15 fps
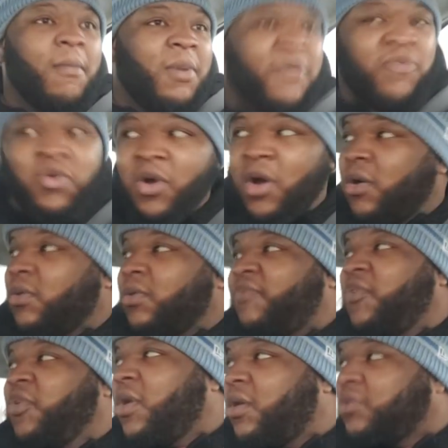But if you're going
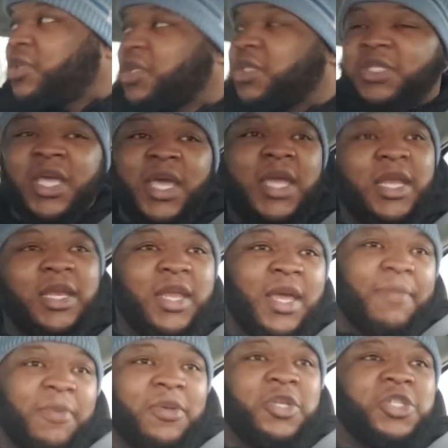to just skinny
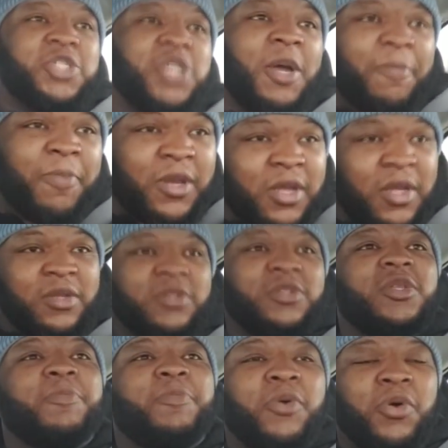dip and just jump in
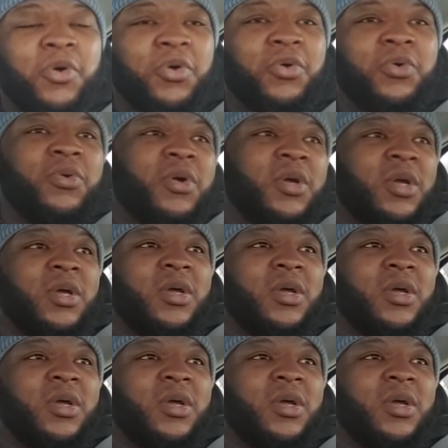the pool